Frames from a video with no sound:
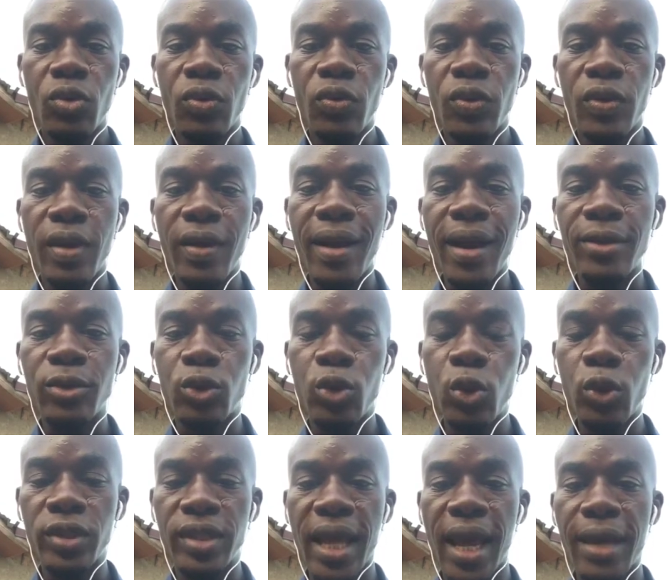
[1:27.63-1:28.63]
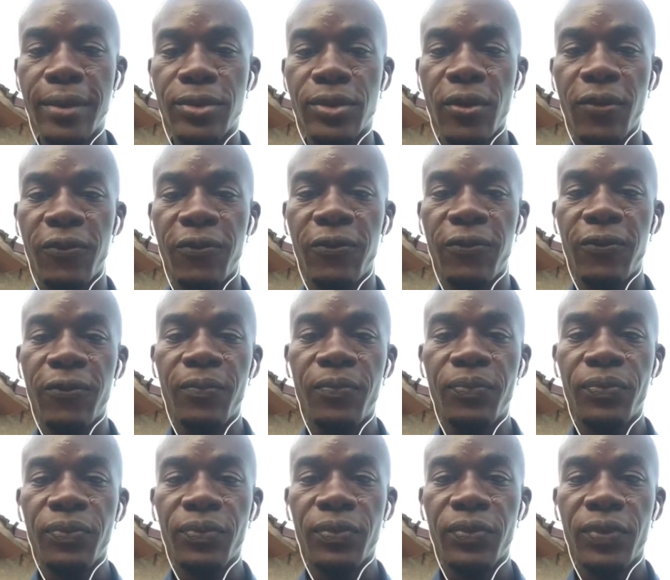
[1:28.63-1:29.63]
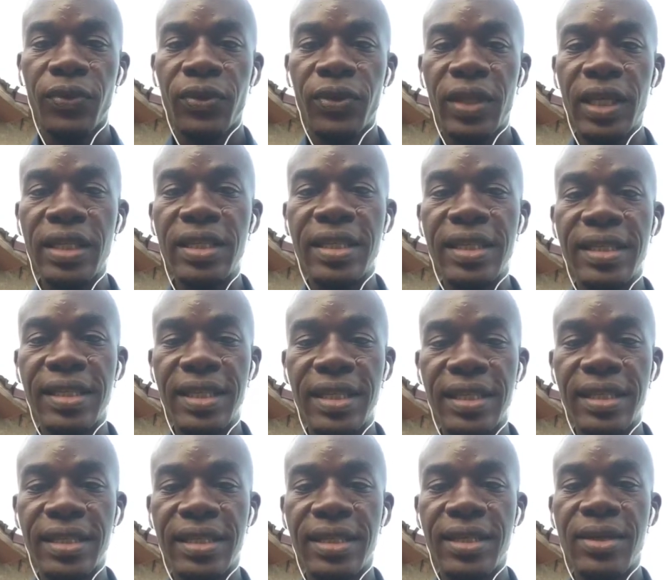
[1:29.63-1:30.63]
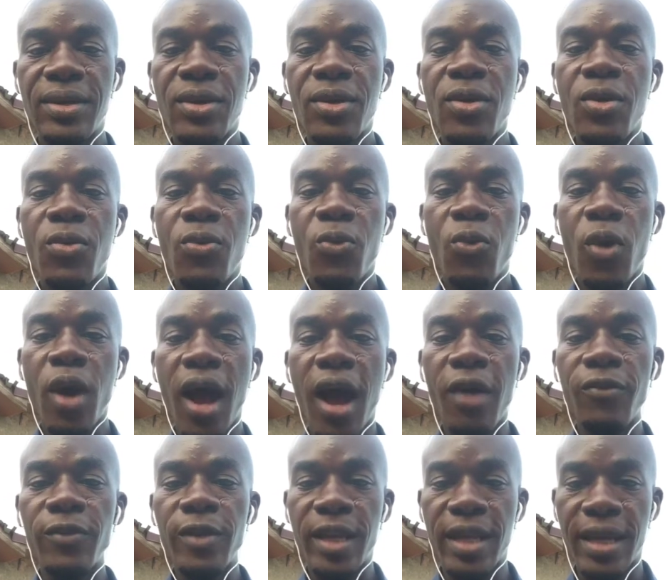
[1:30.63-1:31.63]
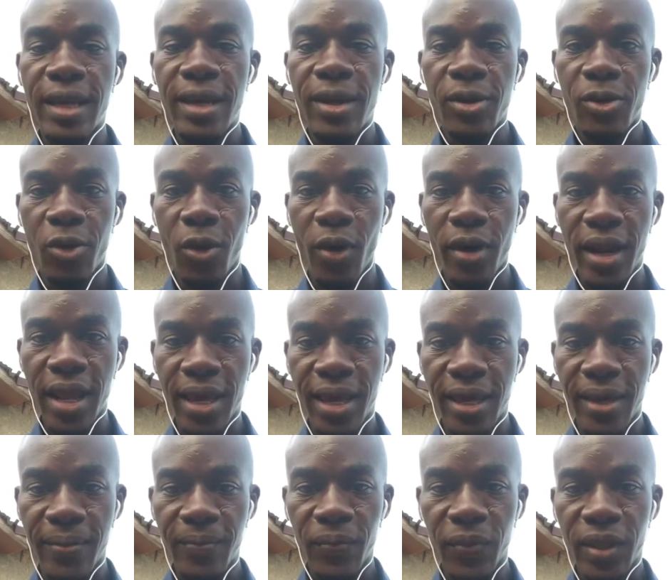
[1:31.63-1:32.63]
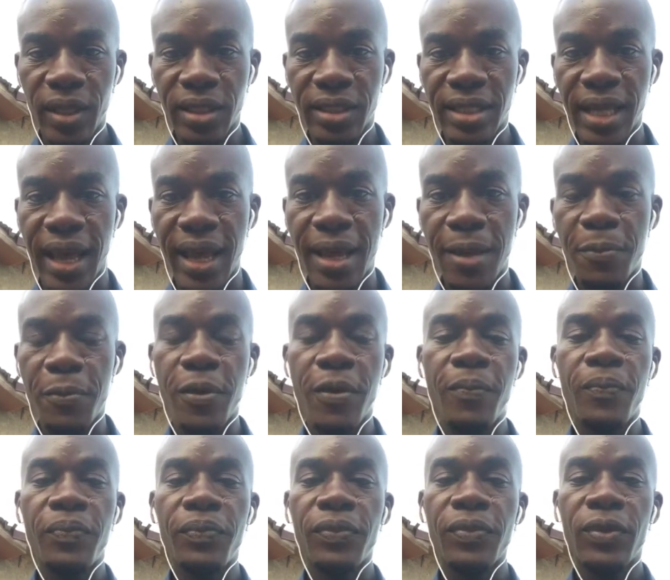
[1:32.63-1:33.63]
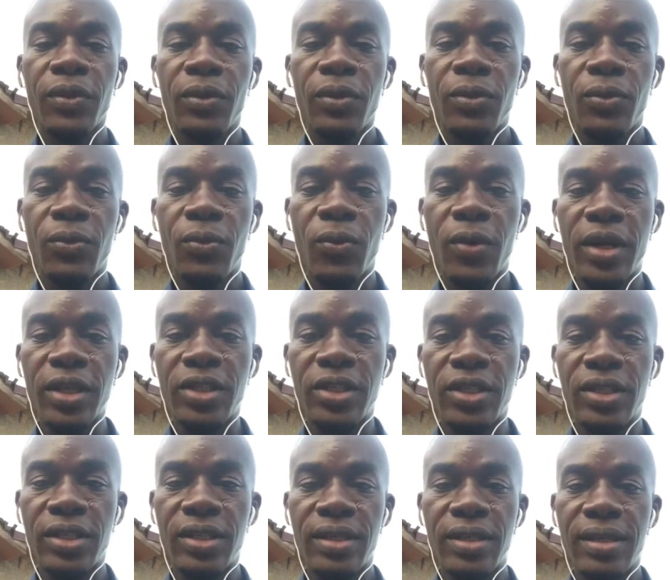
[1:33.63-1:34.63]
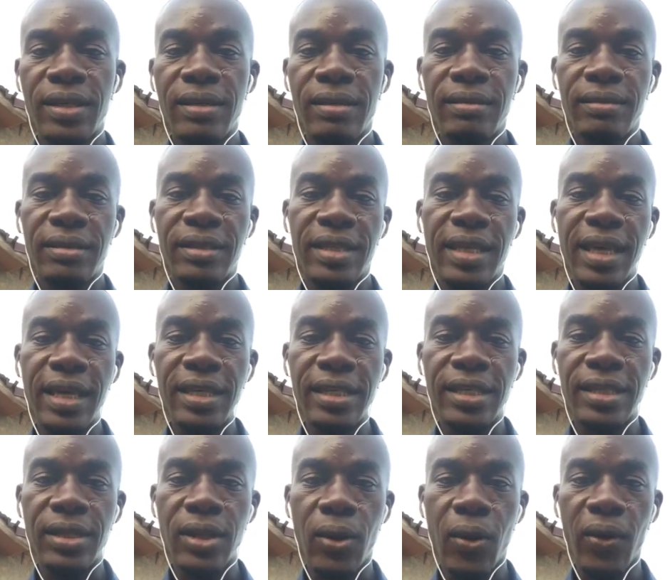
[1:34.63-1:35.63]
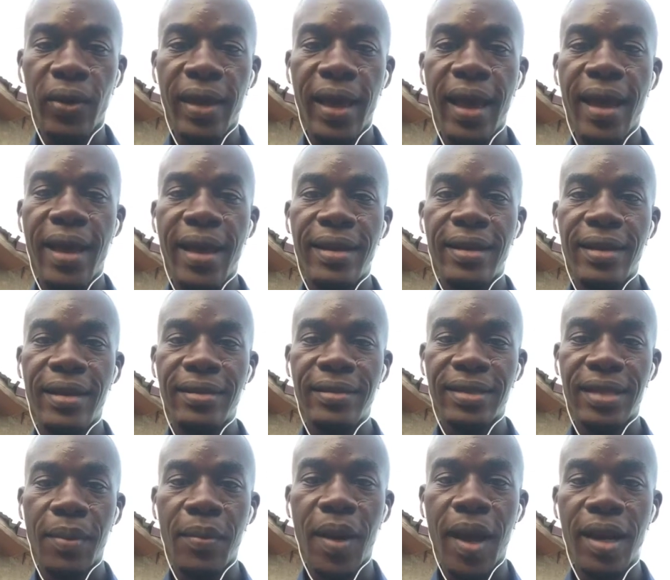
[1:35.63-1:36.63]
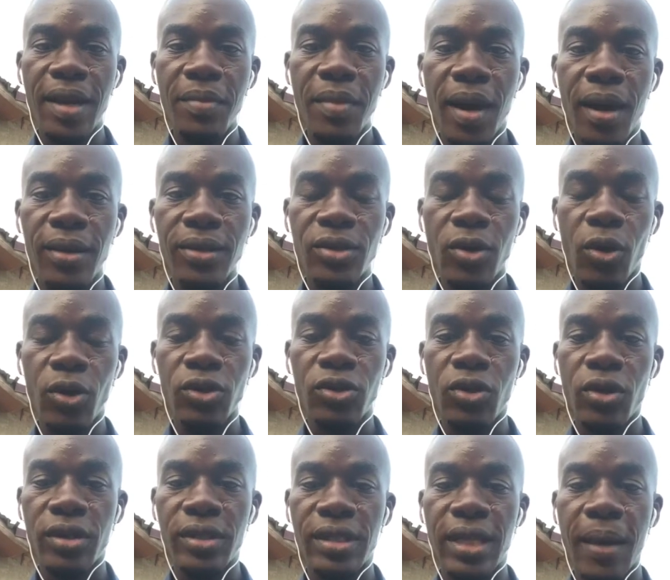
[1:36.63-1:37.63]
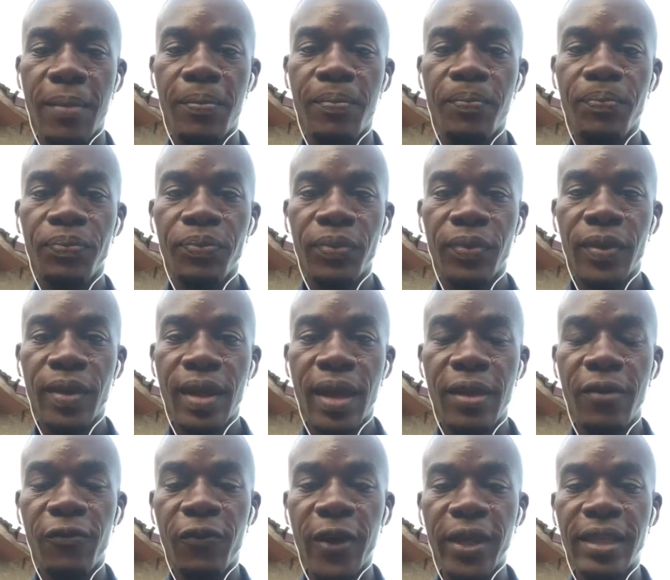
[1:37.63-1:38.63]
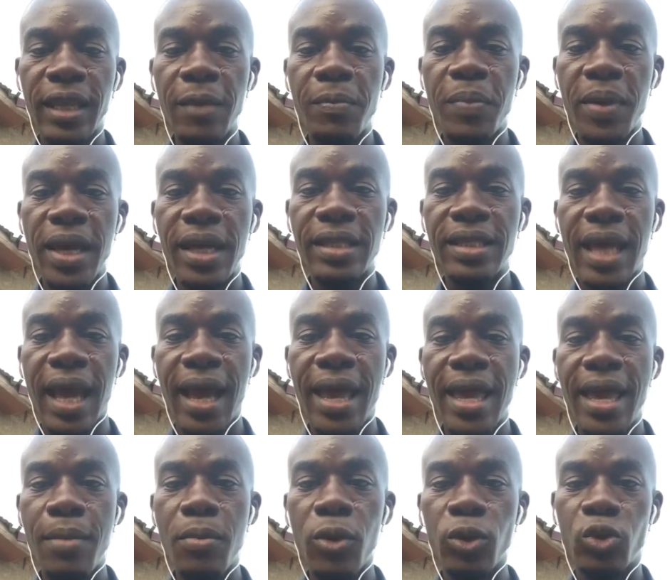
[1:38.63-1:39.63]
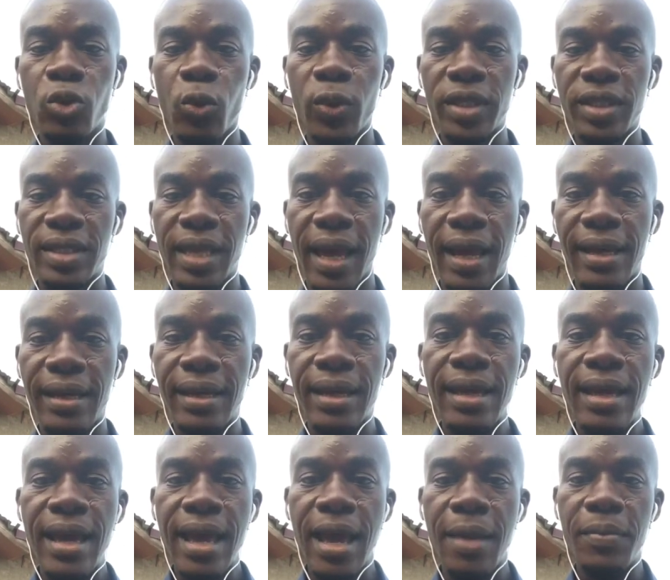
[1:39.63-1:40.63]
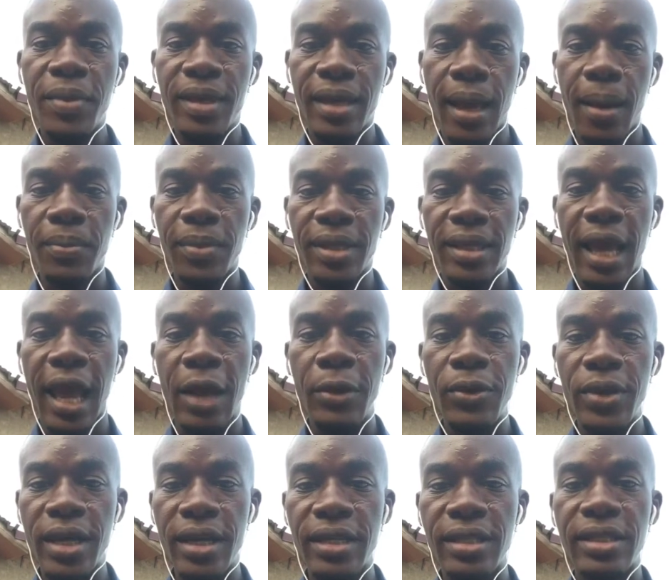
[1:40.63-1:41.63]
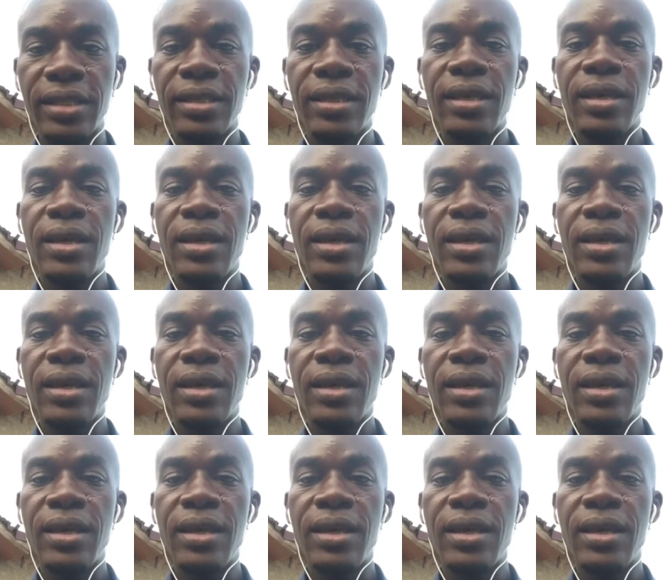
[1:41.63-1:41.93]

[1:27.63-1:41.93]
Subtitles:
there are two types of this disease. We have the chronic type, which stays longer, and some animals or some infected birds are able to withstand and become carriers.